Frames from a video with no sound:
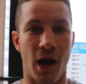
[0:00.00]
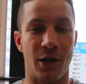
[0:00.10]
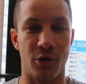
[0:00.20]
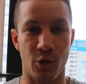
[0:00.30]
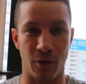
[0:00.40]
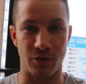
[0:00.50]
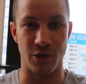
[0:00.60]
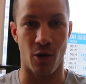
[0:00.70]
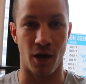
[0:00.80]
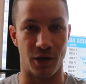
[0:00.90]
I go to about
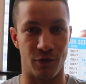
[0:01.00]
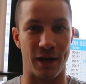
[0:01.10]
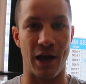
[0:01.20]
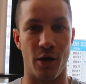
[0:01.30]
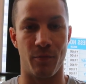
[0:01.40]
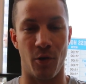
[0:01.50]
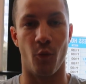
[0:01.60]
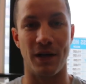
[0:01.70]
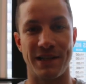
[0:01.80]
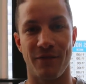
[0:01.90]
200. Right now I'm
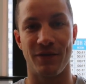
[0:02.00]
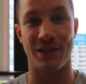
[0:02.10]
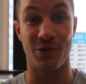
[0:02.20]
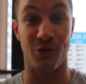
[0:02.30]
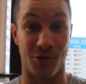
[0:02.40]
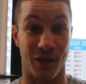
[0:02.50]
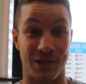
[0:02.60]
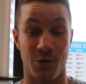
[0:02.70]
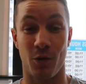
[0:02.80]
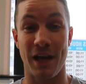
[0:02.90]
about 172, so
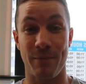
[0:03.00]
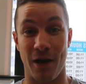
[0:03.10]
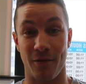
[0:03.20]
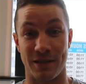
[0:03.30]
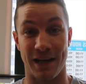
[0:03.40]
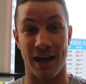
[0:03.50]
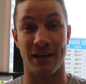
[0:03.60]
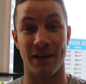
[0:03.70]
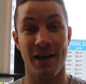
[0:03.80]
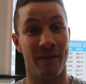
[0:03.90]
that's 28 pounds
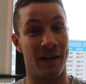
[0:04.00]
gained.